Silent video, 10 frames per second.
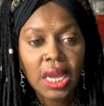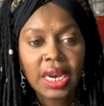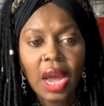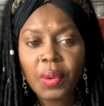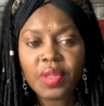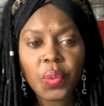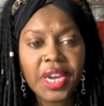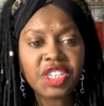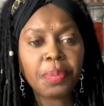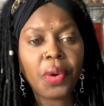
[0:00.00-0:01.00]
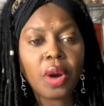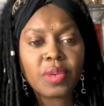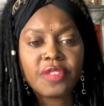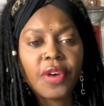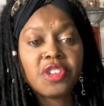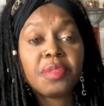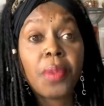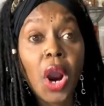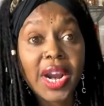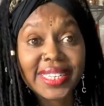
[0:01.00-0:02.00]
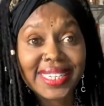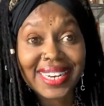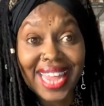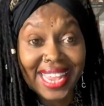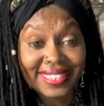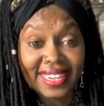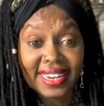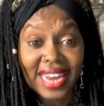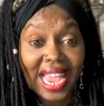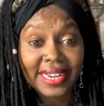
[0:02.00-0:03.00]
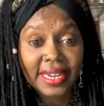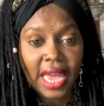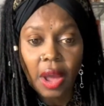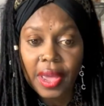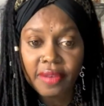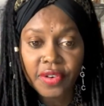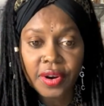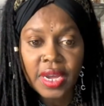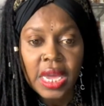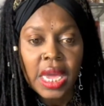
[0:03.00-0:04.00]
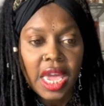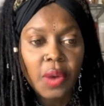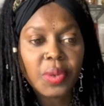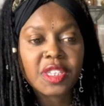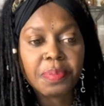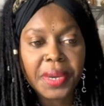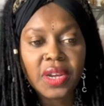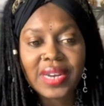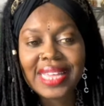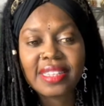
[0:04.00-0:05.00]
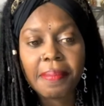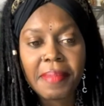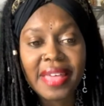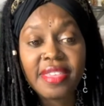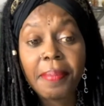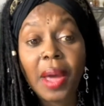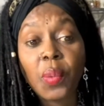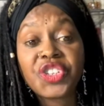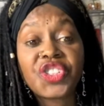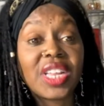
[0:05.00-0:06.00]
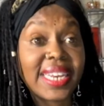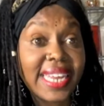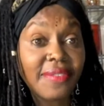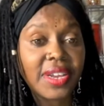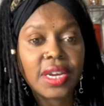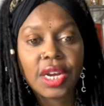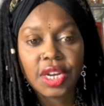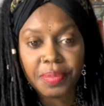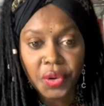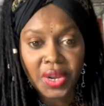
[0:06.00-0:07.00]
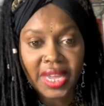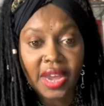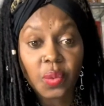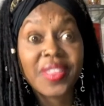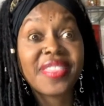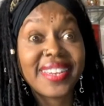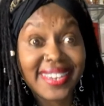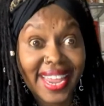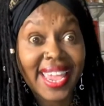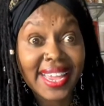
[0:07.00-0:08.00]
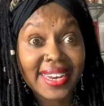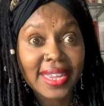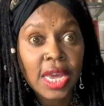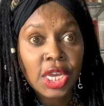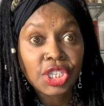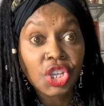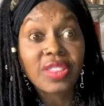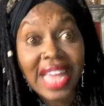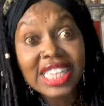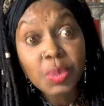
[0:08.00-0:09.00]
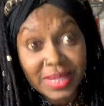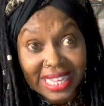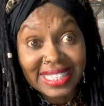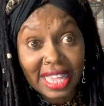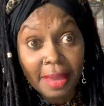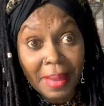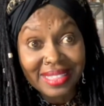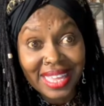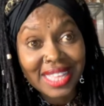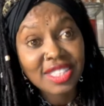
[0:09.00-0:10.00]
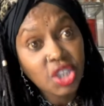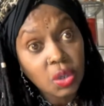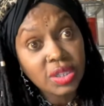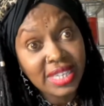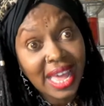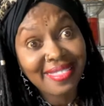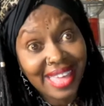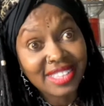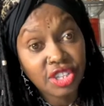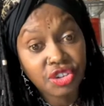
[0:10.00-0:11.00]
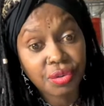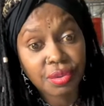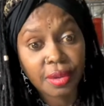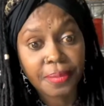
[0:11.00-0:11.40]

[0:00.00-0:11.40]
Now, when the Ouija board was first marketed in 1890, however, it was billed as a method by which the living could communicate with the dead. So that's what they said back then. So yeah, that's the truth.